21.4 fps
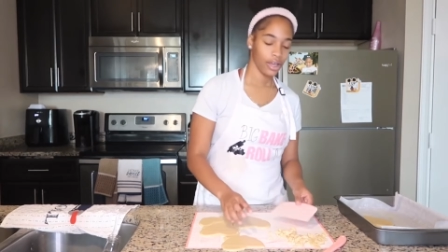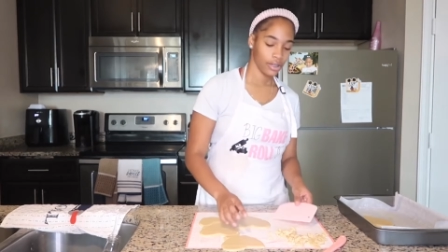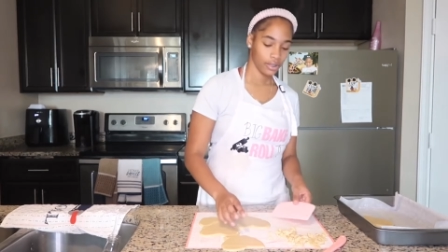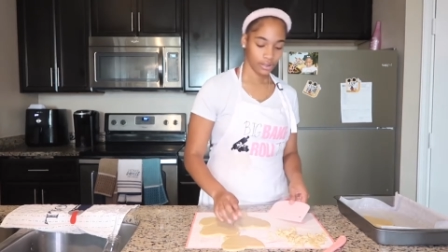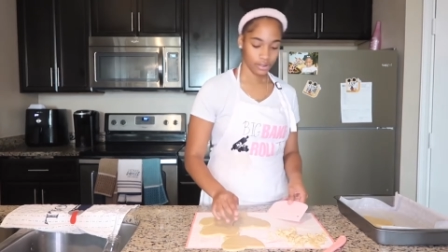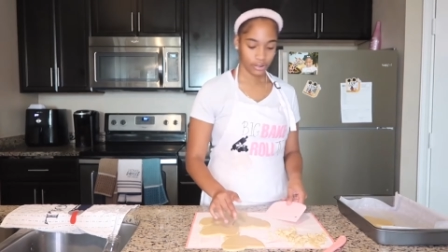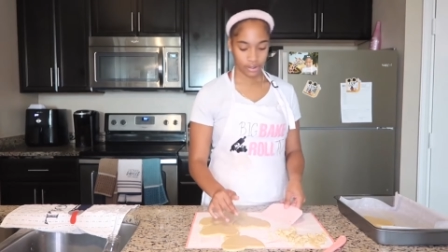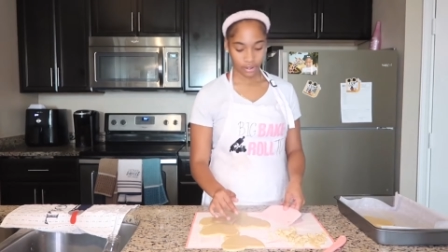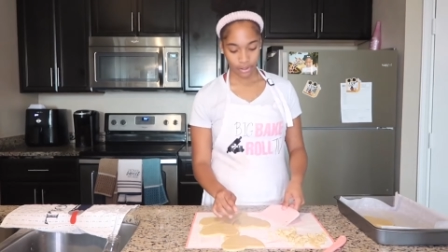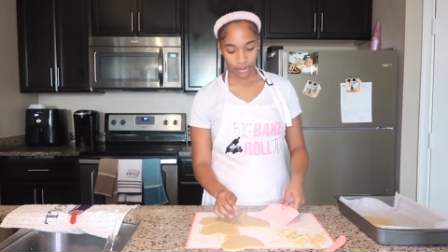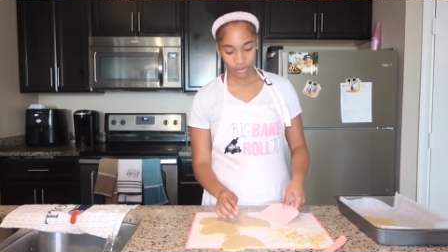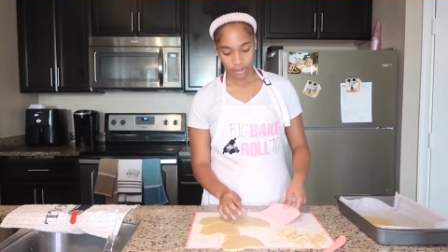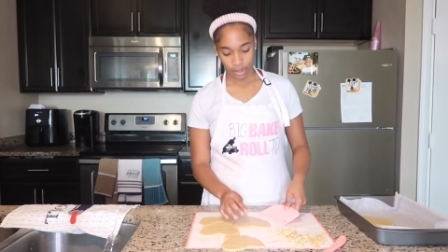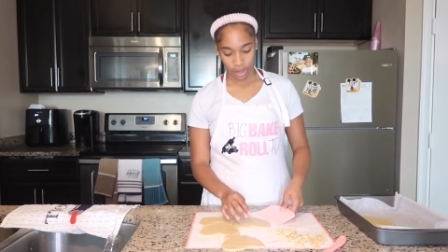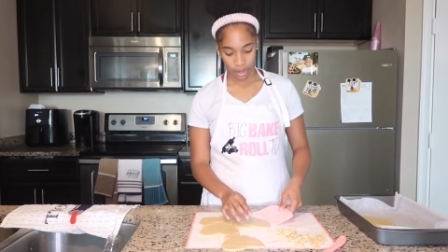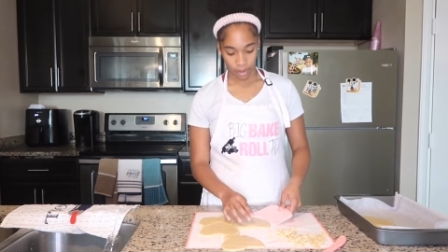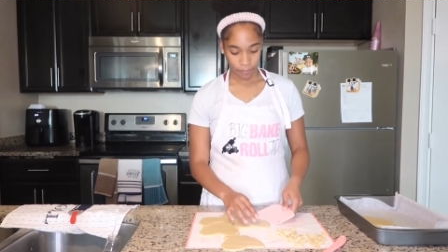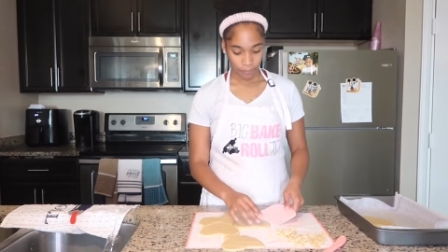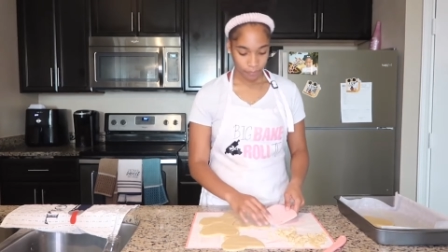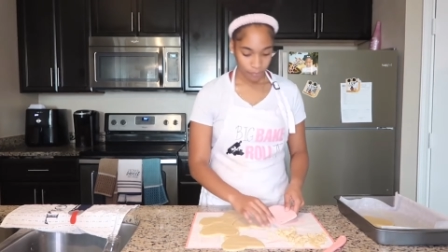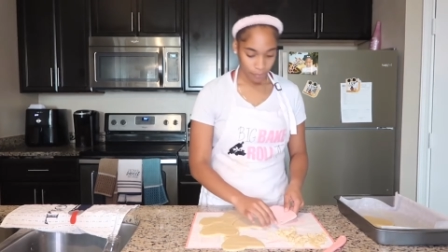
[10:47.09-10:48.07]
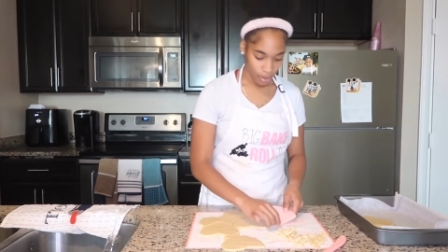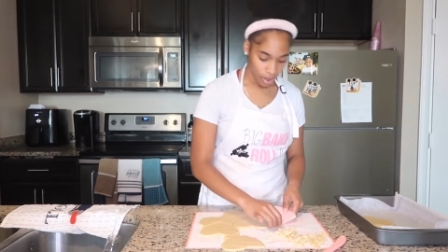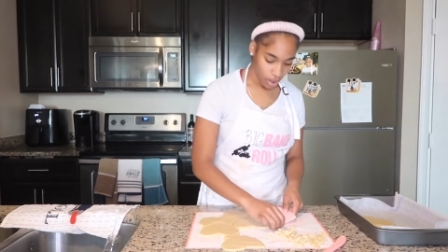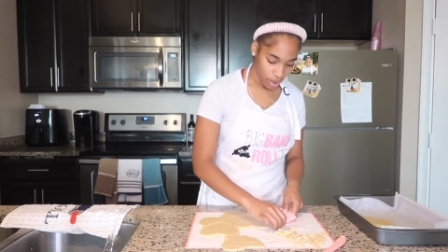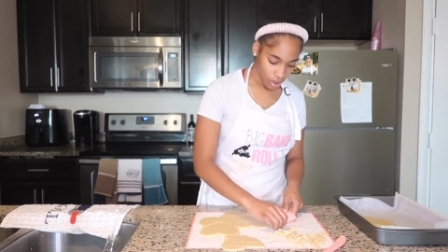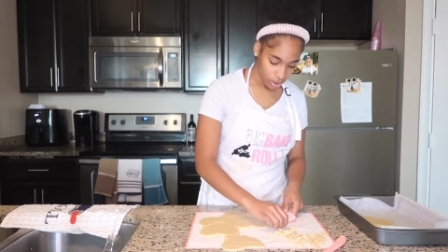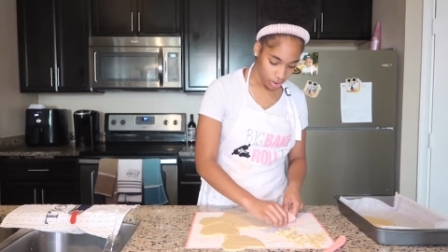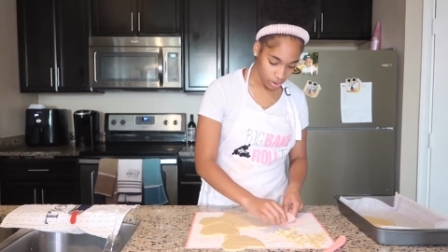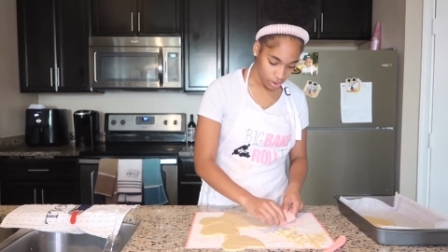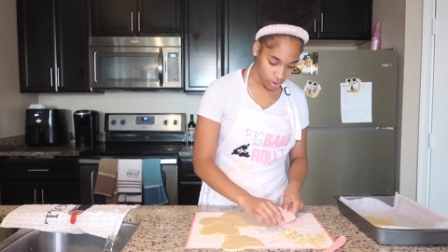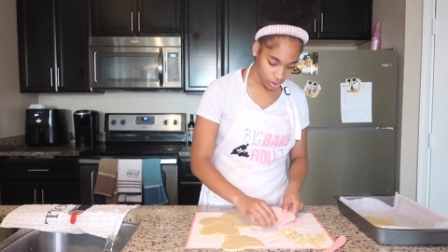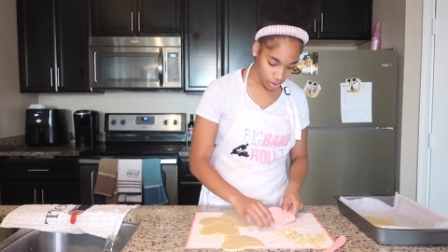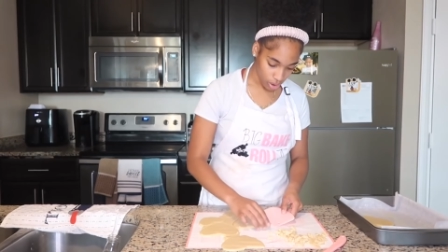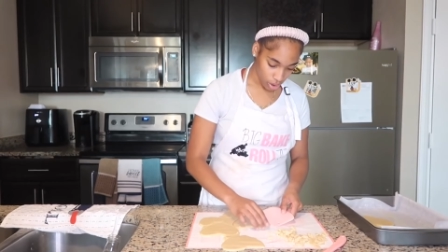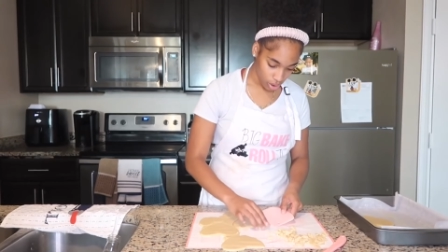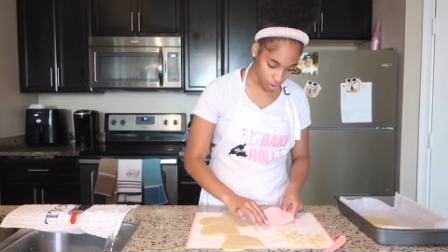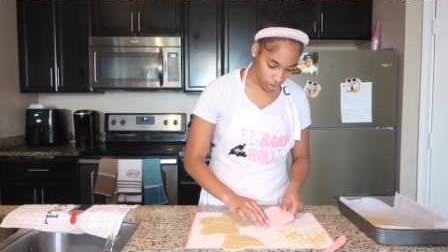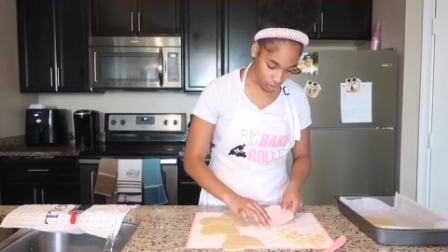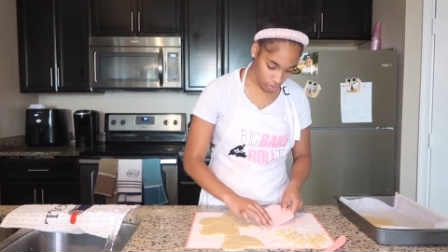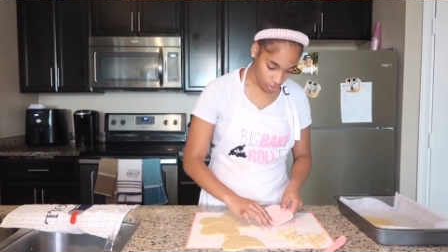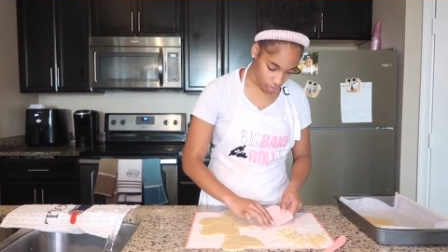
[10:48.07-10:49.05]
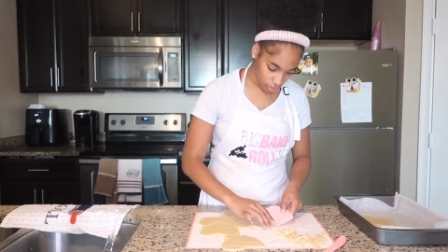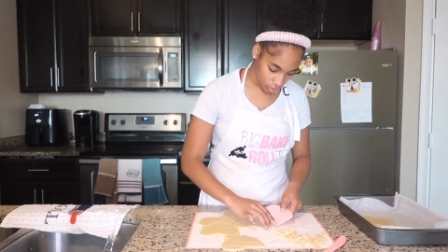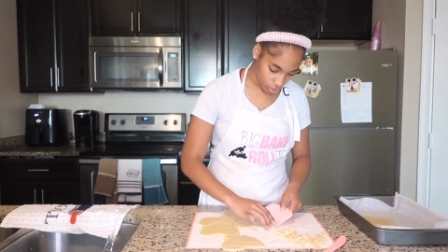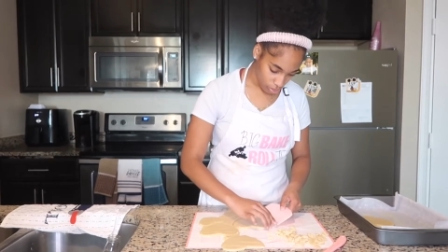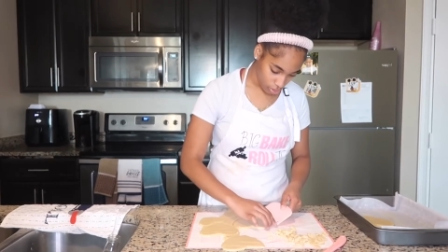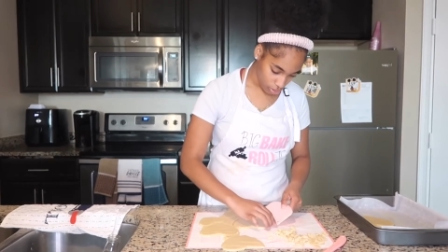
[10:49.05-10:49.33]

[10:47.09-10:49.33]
So yeah, so